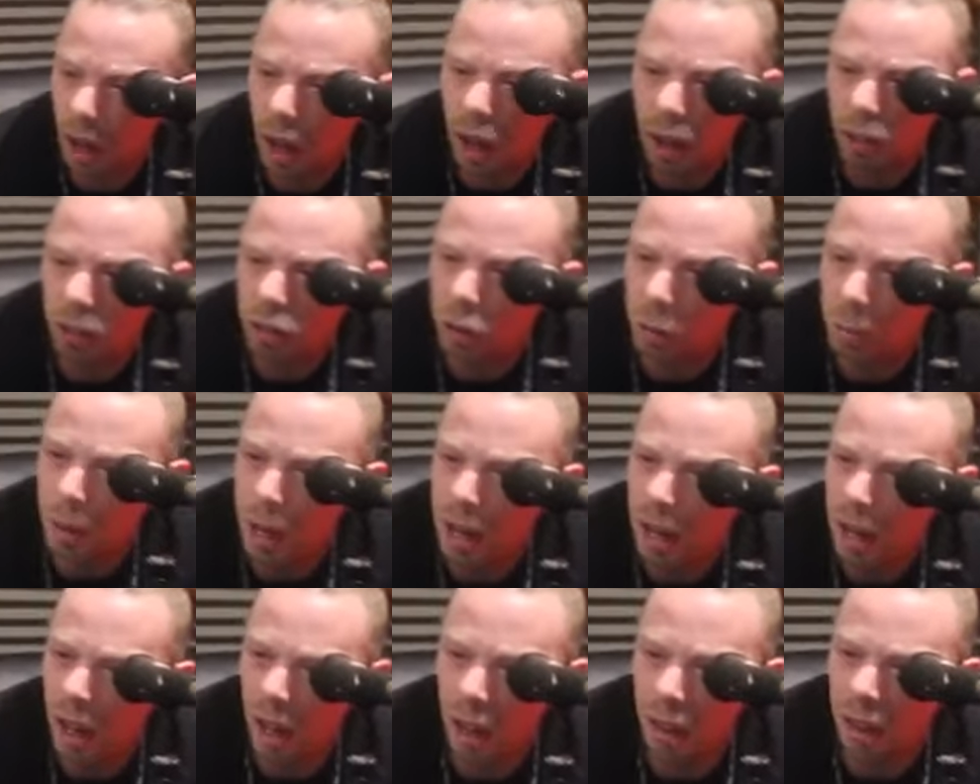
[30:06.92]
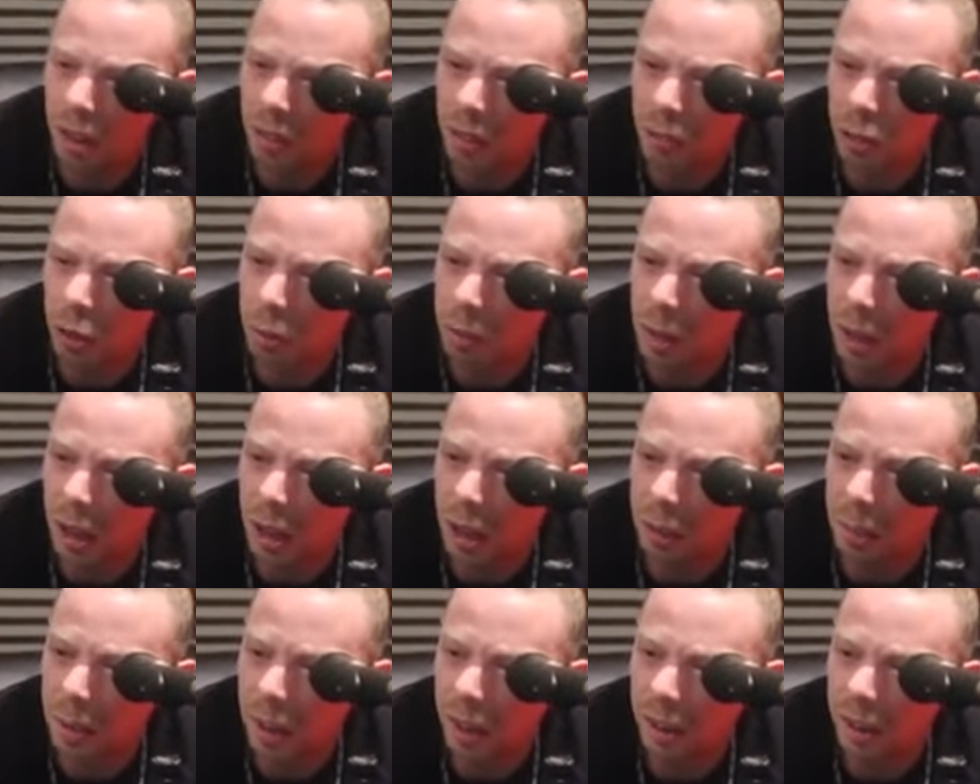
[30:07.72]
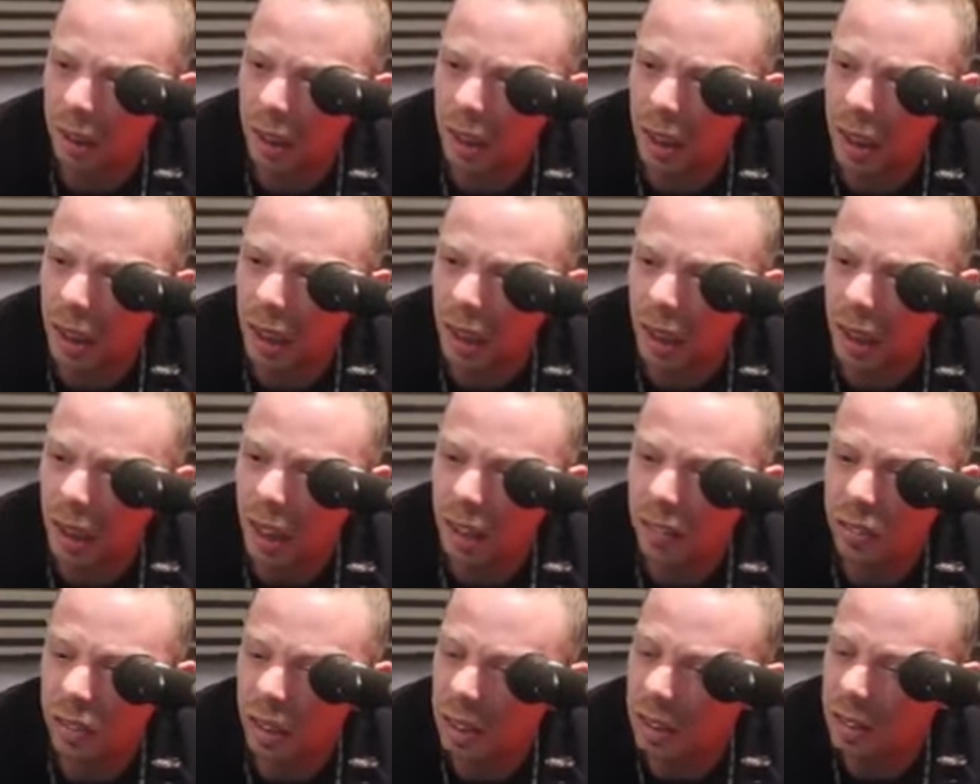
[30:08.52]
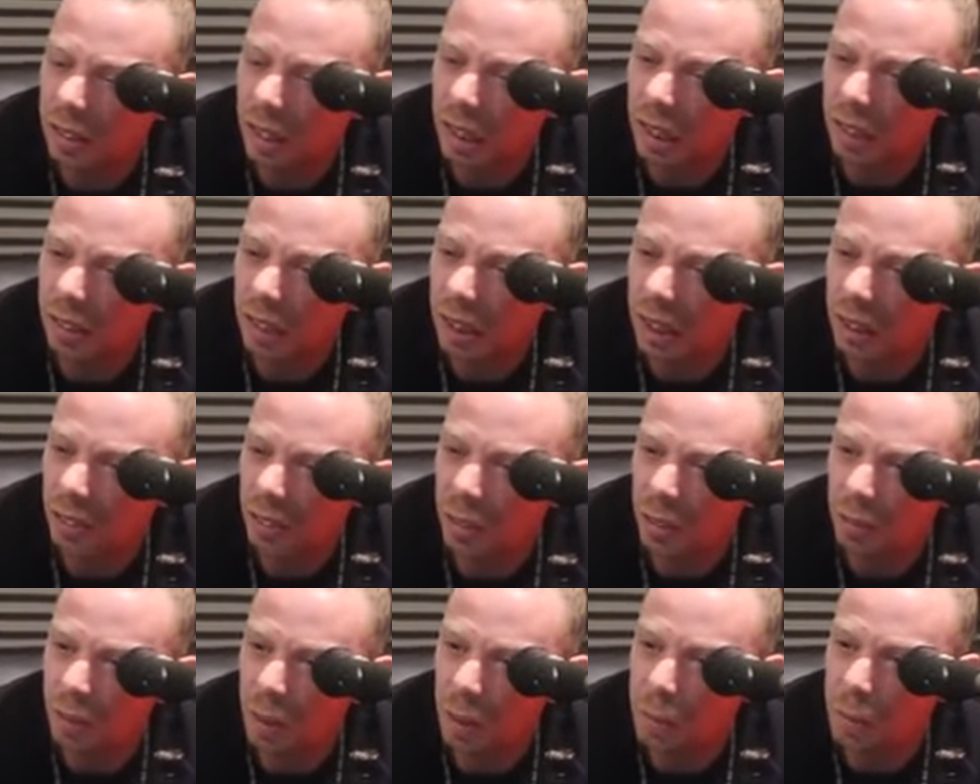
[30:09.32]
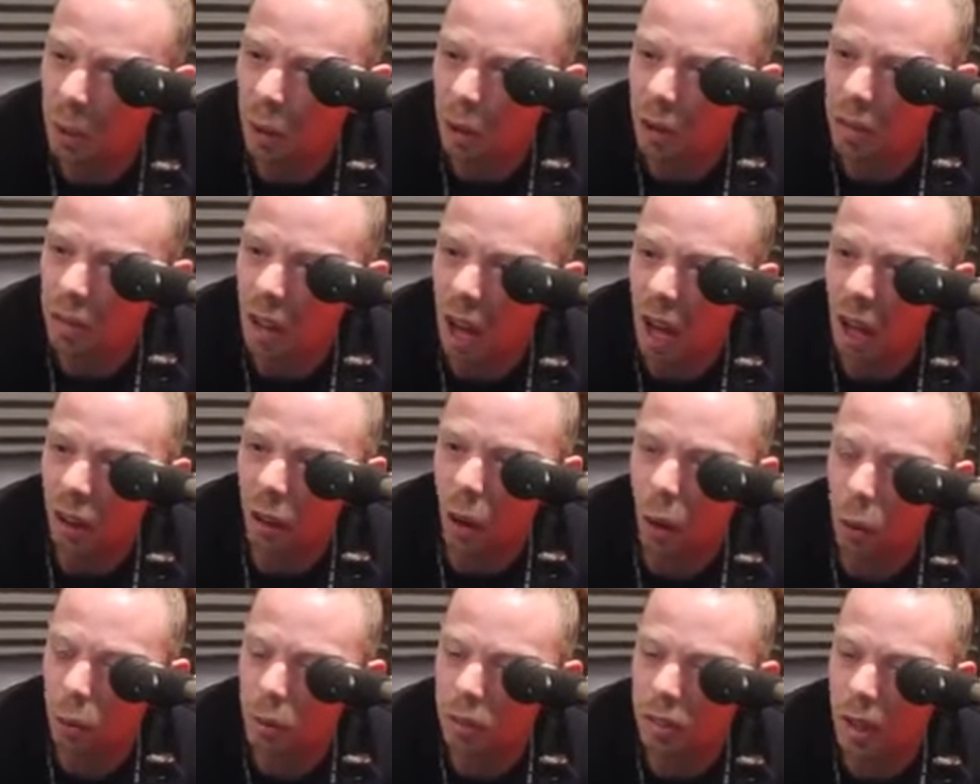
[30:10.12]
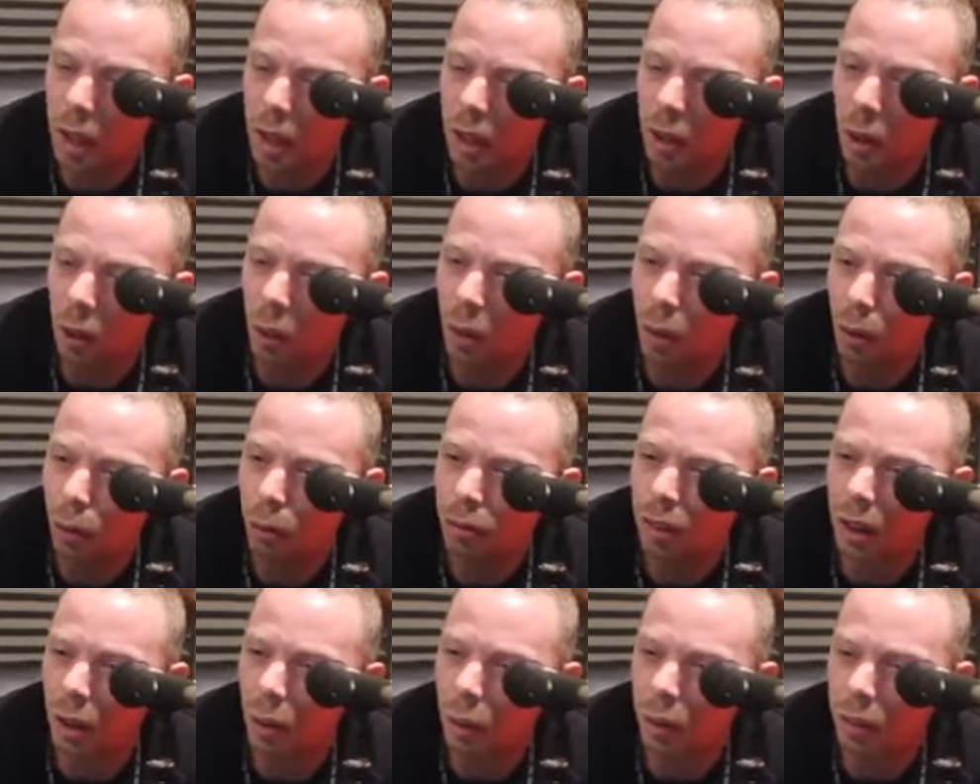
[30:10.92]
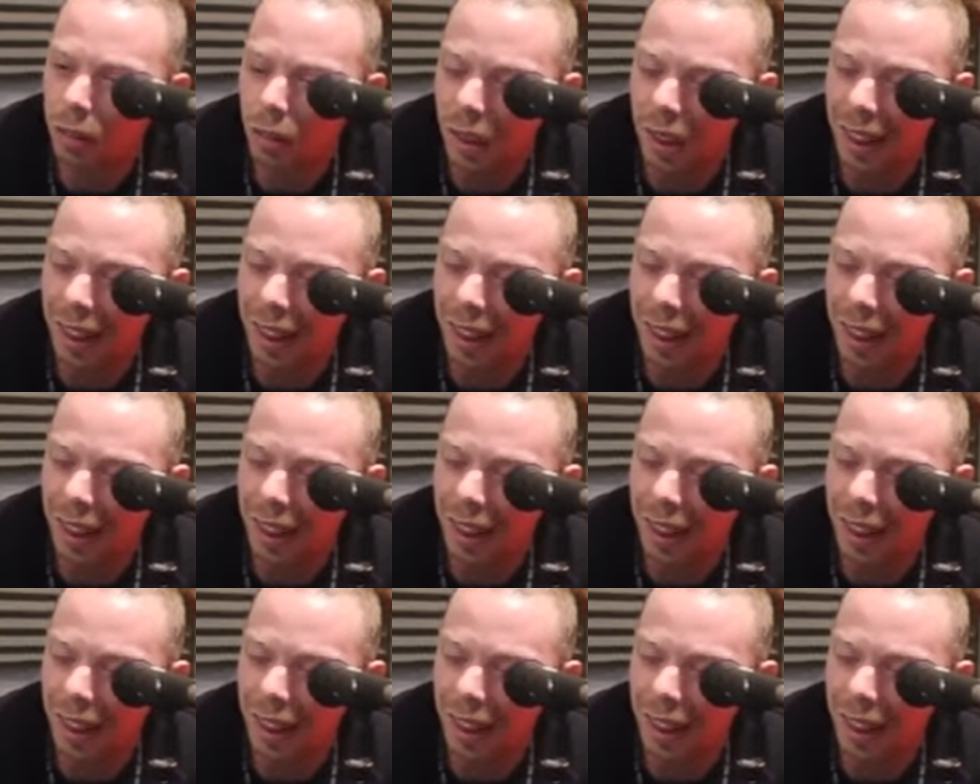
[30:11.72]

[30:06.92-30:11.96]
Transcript: Oh, Jamaica. I love Jamaica, man. It's a different thing because I don't stay in no hotel.